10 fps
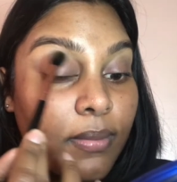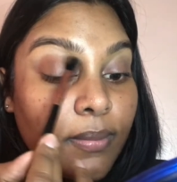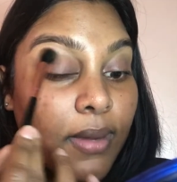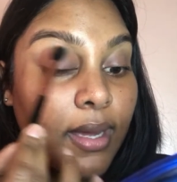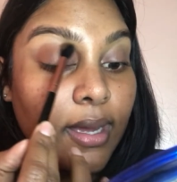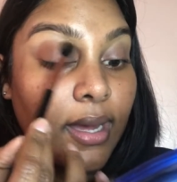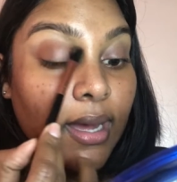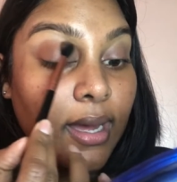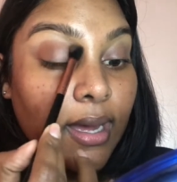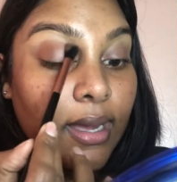my
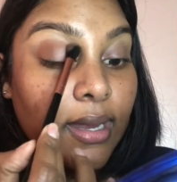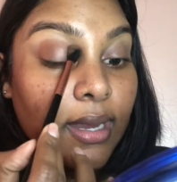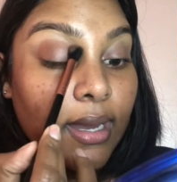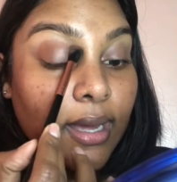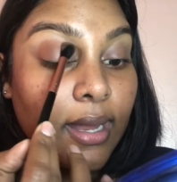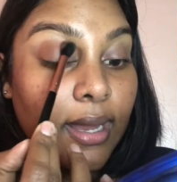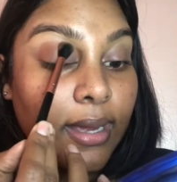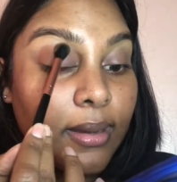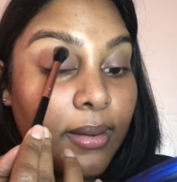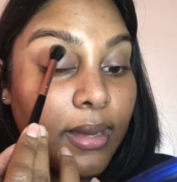eye and I
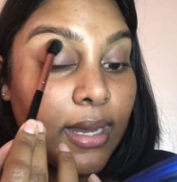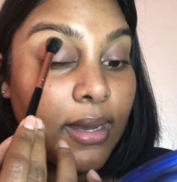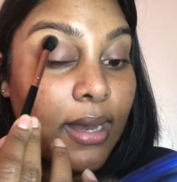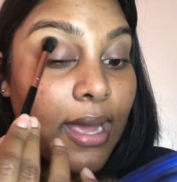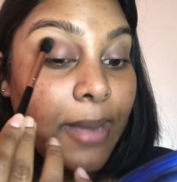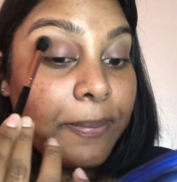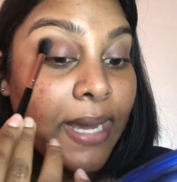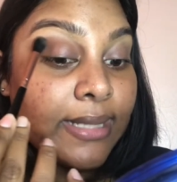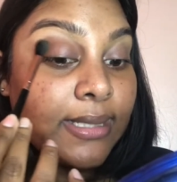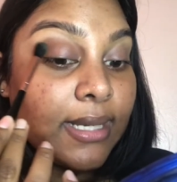like kind of like I
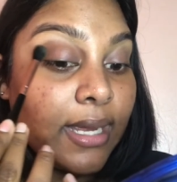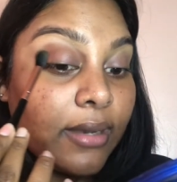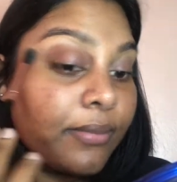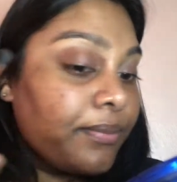pat it in,